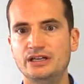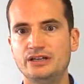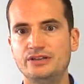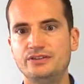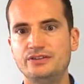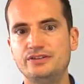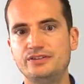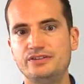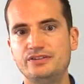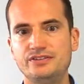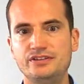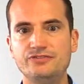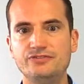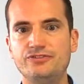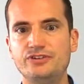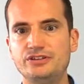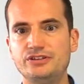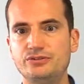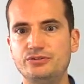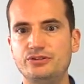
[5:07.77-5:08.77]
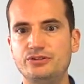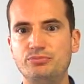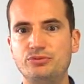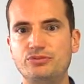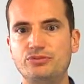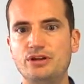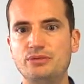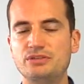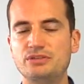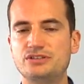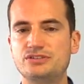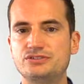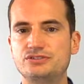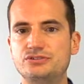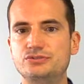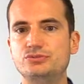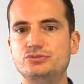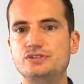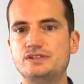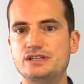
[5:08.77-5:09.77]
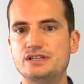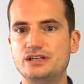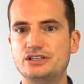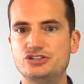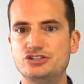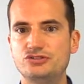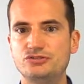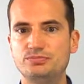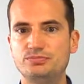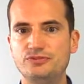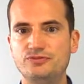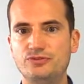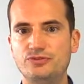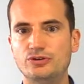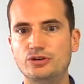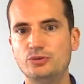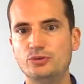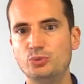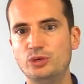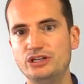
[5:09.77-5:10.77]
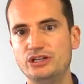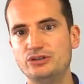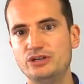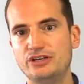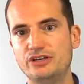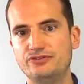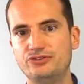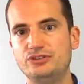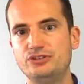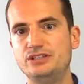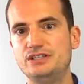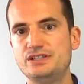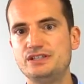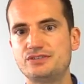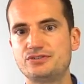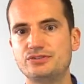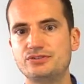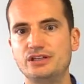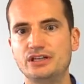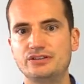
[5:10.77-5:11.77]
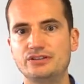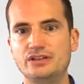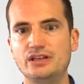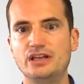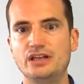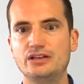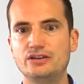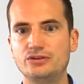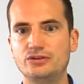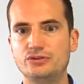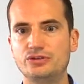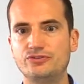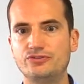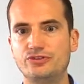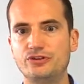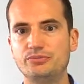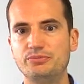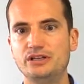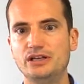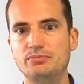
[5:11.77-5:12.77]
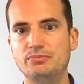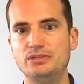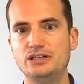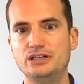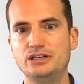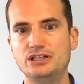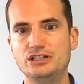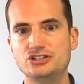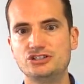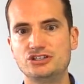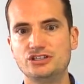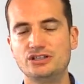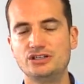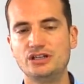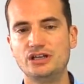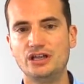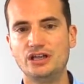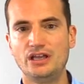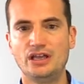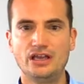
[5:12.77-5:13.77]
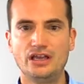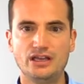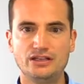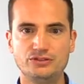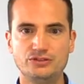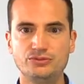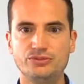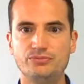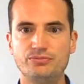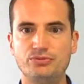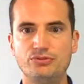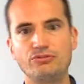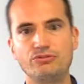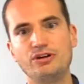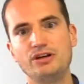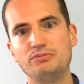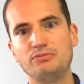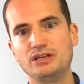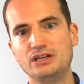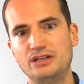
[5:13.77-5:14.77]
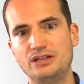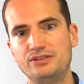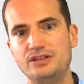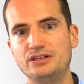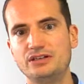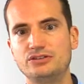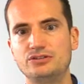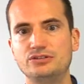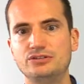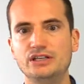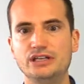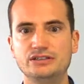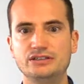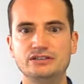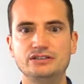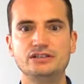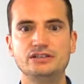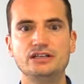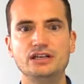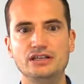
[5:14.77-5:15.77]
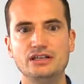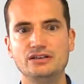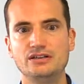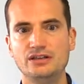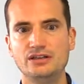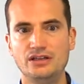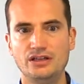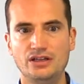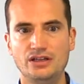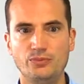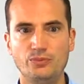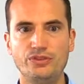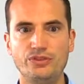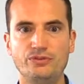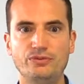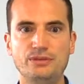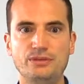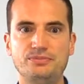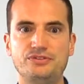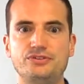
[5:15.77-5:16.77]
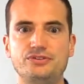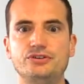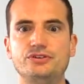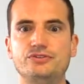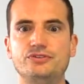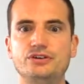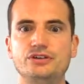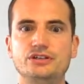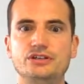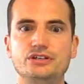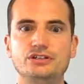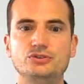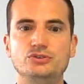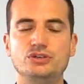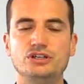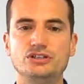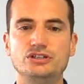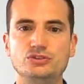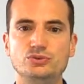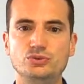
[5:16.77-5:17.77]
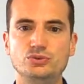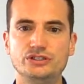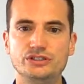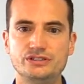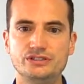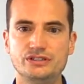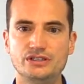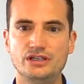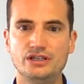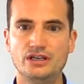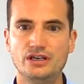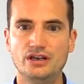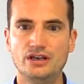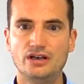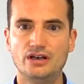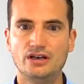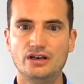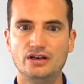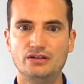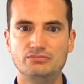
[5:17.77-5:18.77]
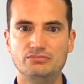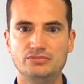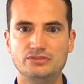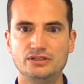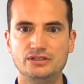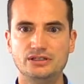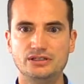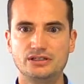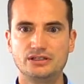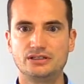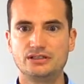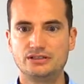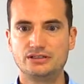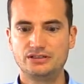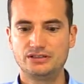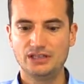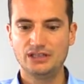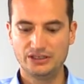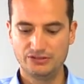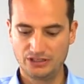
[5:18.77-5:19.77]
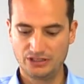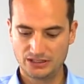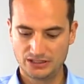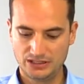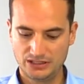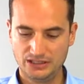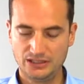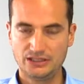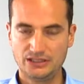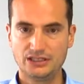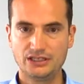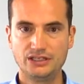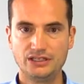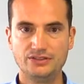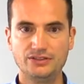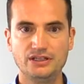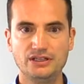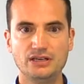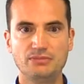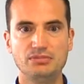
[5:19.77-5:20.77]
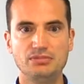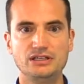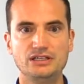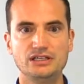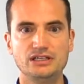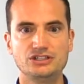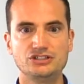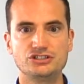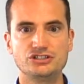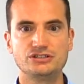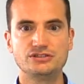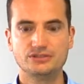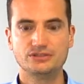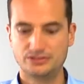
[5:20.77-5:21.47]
This is different to the programming tools I showed before, where you have to disconnect the encoder from the application, do the programming, and then connect it again. With a web server, you can do it directly in the application.